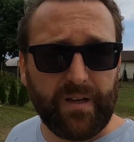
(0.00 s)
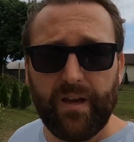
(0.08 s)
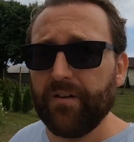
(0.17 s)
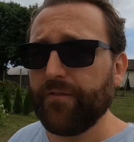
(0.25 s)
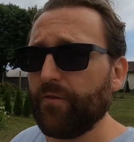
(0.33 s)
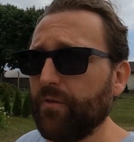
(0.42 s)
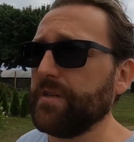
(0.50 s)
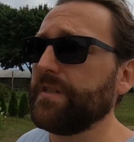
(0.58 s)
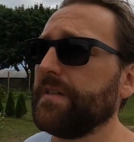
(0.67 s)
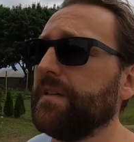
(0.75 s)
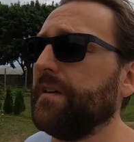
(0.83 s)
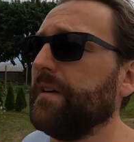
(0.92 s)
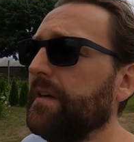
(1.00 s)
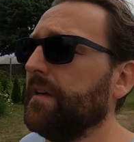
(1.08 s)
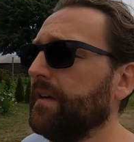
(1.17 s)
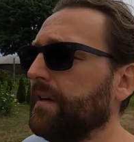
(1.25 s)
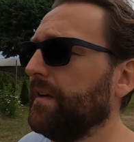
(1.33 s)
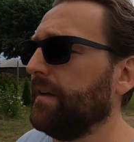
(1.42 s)
And of course,
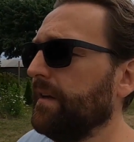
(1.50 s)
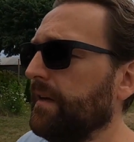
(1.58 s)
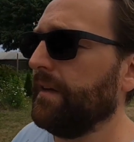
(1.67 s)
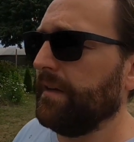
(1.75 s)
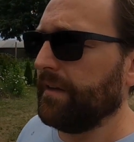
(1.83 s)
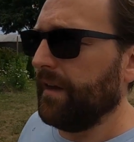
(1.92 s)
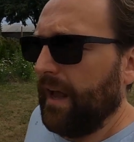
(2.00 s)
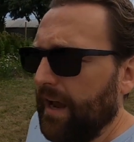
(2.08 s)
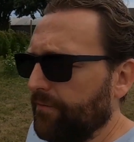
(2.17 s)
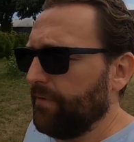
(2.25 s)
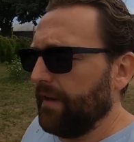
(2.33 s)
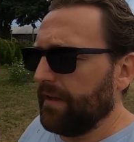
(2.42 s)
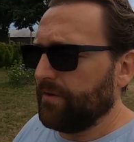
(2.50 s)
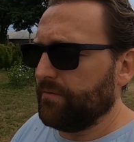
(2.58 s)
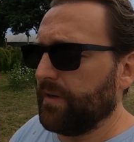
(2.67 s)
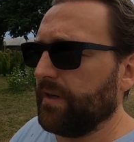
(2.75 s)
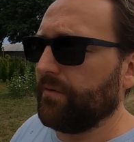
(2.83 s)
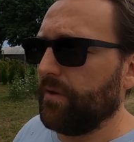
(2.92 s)
I really do
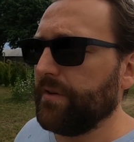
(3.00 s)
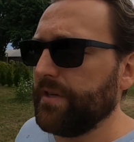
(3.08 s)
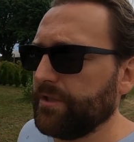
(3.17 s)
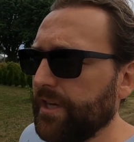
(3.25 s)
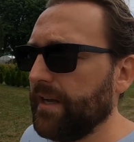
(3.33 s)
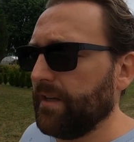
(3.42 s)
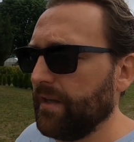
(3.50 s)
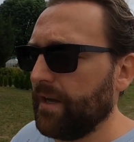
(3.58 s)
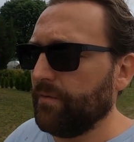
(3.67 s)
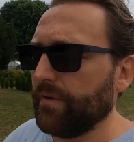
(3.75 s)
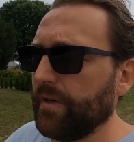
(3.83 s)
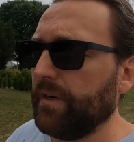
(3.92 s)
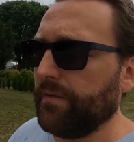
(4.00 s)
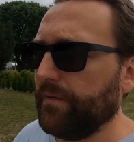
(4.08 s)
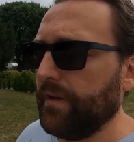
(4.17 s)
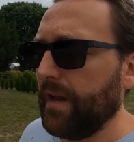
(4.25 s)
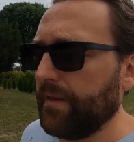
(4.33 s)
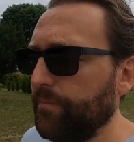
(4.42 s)
want to grow this channel. I want to
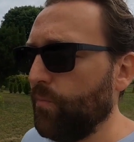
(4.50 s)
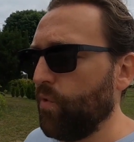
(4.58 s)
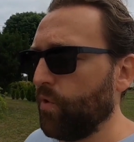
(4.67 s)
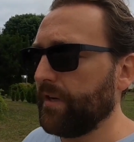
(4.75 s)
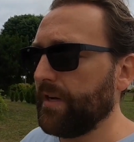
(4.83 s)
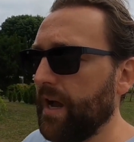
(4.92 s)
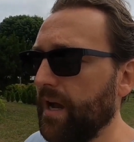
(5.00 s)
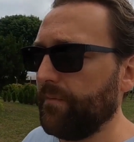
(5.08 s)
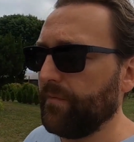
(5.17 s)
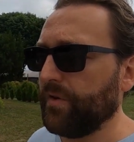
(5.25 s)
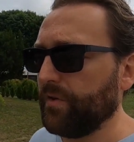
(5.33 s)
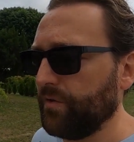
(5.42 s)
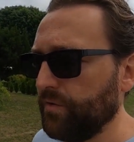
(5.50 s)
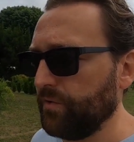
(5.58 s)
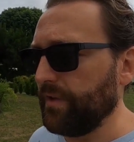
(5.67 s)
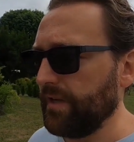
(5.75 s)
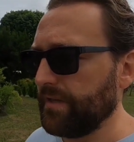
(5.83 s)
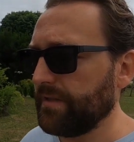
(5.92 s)
get more time to do
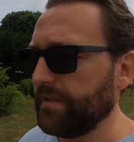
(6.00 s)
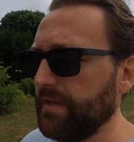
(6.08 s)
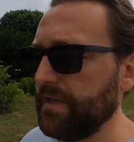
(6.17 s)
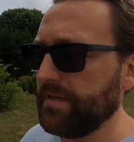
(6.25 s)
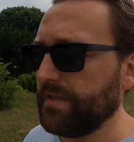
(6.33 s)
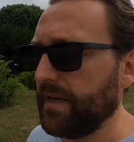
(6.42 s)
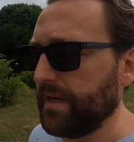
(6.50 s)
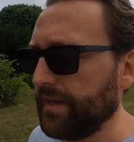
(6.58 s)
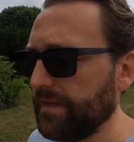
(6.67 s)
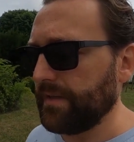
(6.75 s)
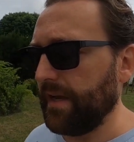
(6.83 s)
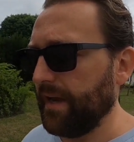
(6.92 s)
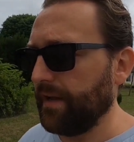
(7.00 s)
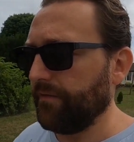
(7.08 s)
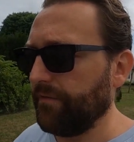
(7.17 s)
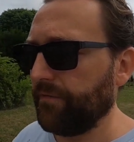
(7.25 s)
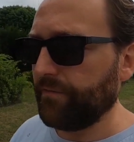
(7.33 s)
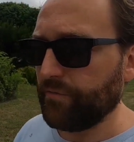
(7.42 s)
these things,
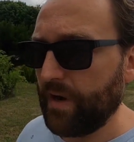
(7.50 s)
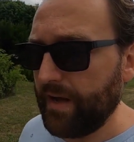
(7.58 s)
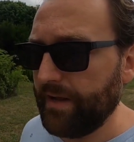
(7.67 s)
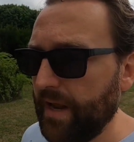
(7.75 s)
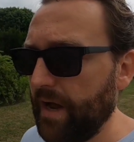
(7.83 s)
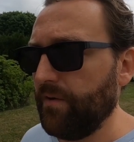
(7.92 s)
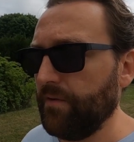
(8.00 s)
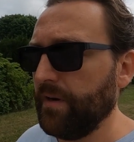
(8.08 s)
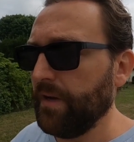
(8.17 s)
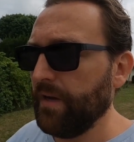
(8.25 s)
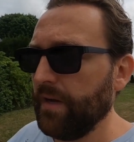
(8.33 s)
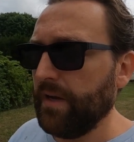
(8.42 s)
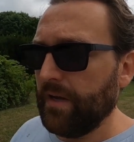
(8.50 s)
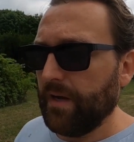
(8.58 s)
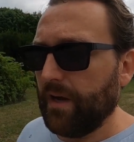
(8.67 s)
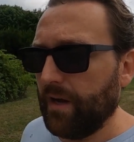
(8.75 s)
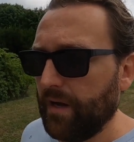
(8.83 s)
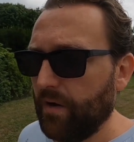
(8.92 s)
and right now
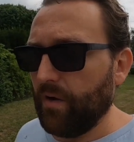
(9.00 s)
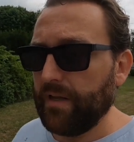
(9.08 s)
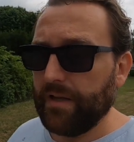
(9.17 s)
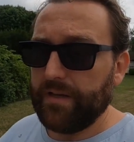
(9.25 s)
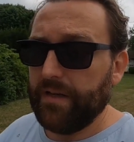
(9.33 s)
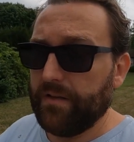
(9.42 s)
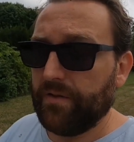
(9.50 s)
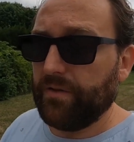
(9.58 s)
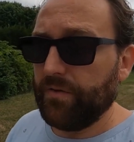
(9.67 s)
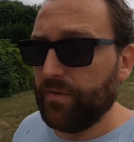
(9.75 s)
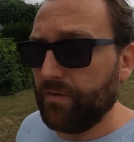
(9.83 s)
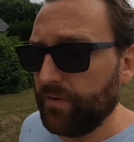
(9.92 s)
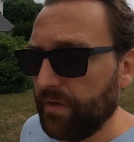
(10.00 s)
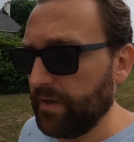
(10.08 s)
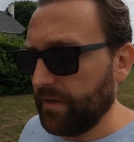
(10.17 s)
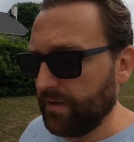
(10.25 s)
all I need to do